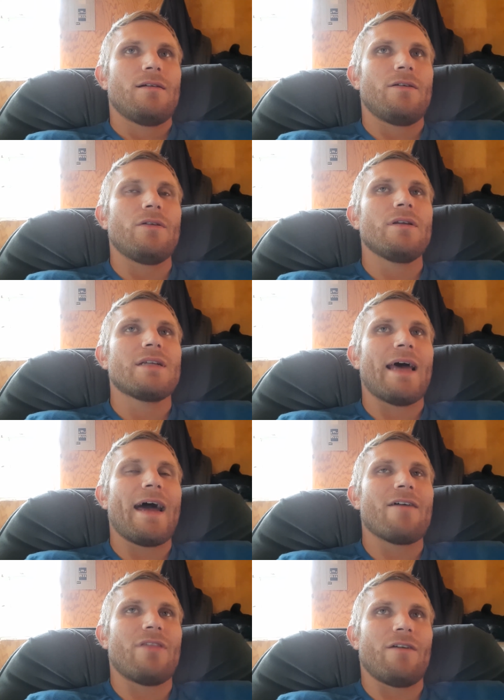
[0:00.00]
You need to
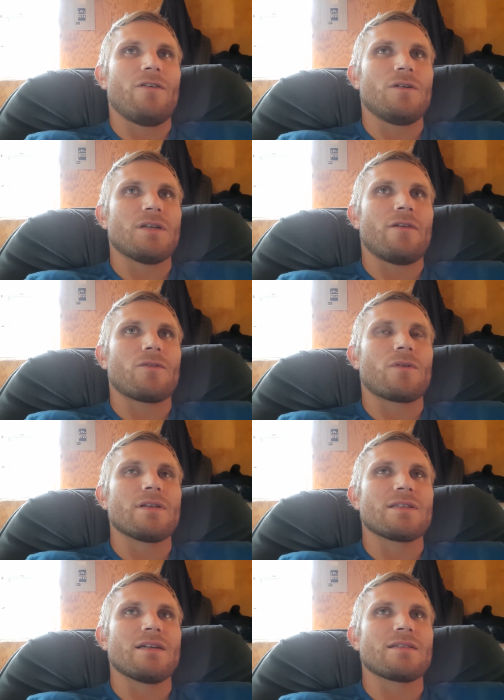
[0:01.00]
have that philosophical
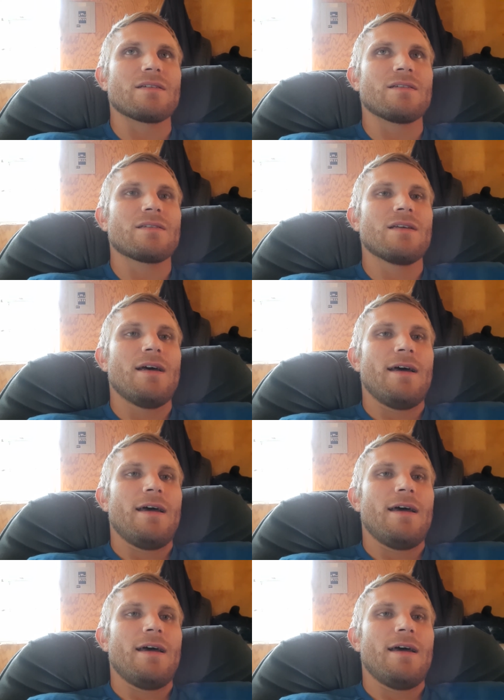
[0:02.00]
consensus.